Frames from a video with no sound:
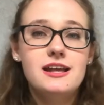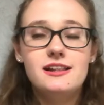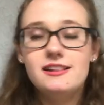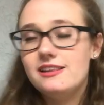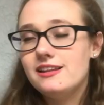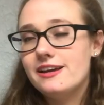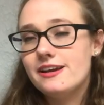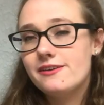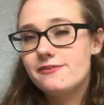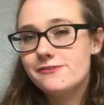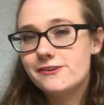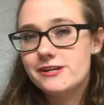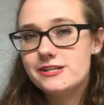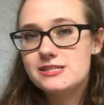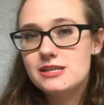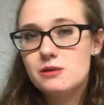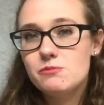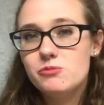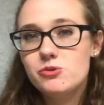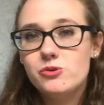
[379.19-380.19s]
Like, for
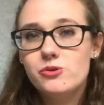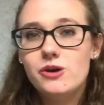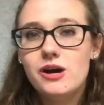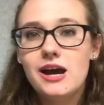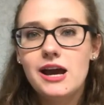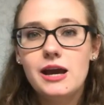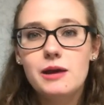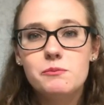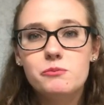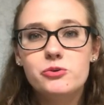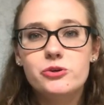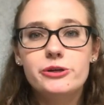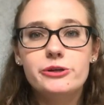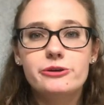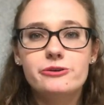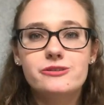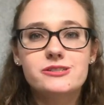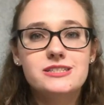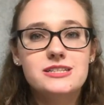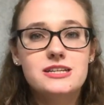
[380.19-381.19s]
example, I'm
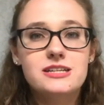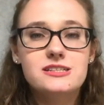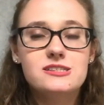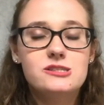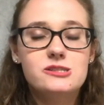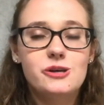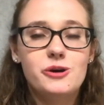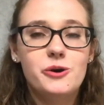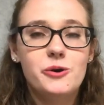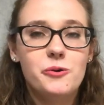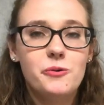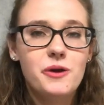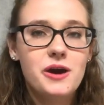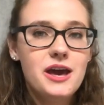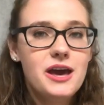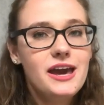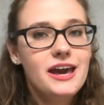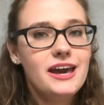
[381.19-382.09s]
pre-nursing, so